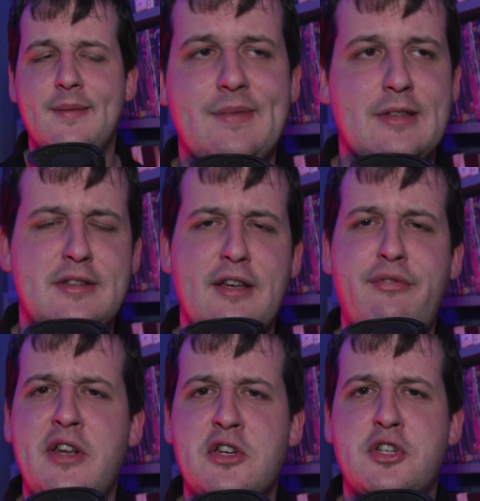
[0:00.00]
The
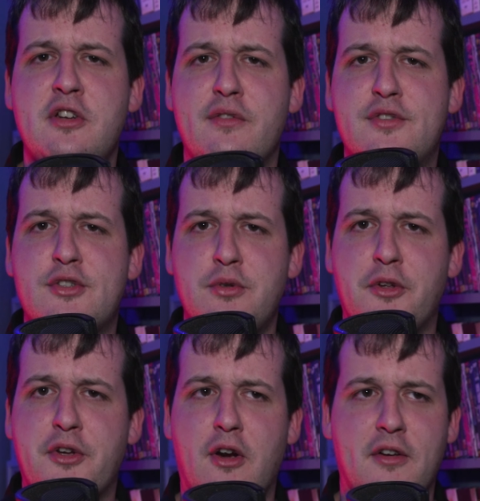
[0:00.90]
definition of
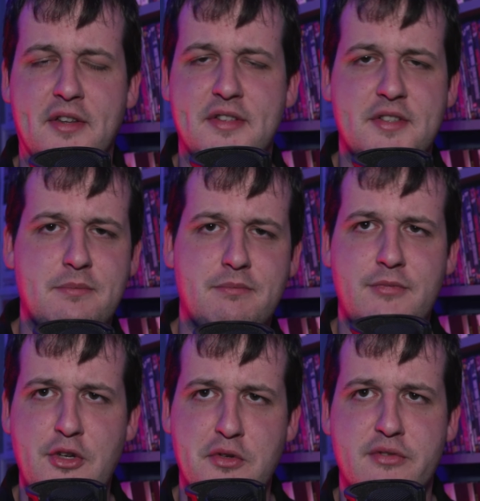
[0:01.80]
schoolgirl is
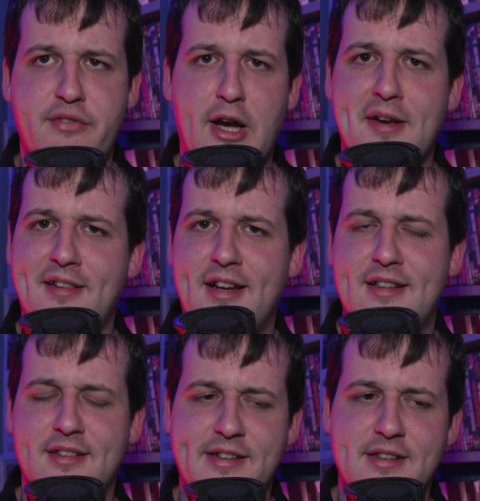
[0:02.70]
used very
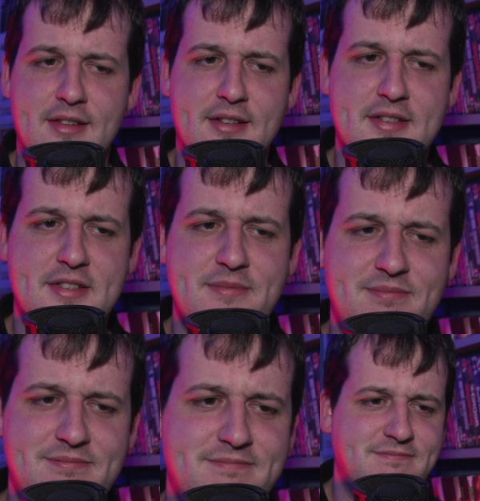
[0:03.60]
lightly in this.
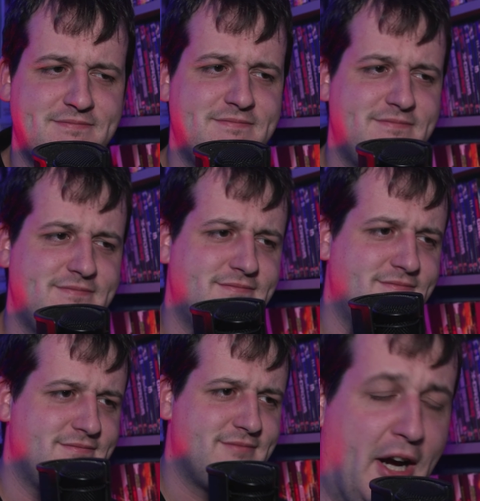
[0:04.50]

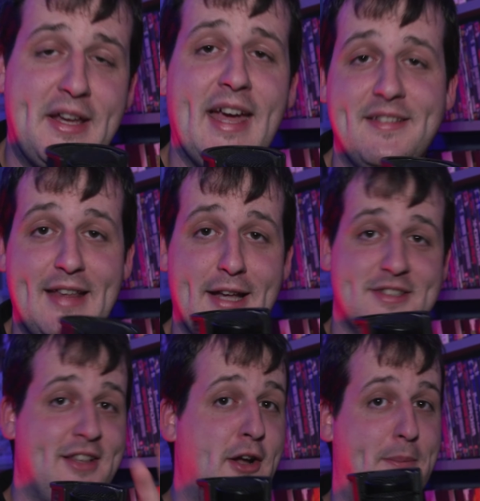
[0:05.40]
Again,
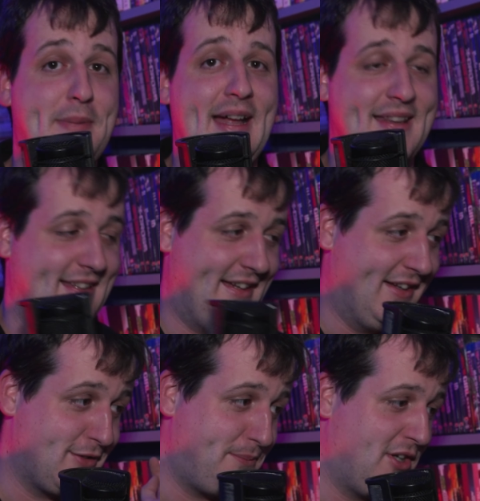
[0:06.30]
that's not a bad thing,
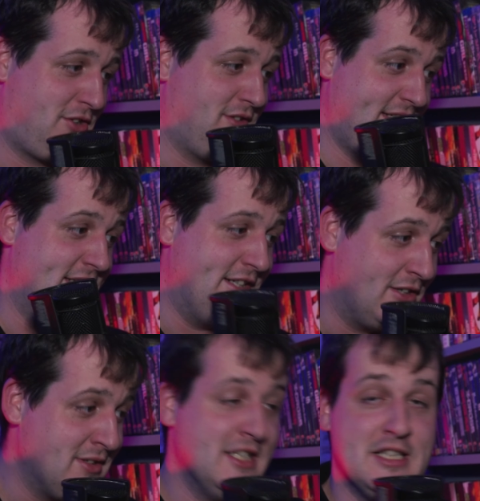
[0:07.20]
especially,
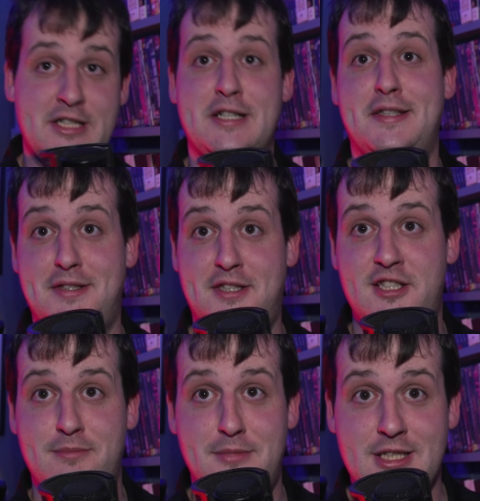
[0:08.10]
because it's
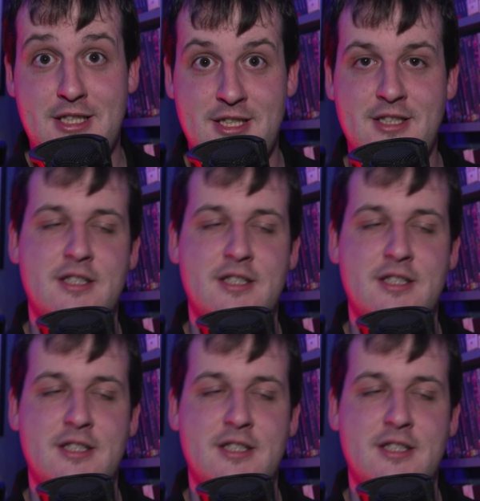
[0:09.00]
smut.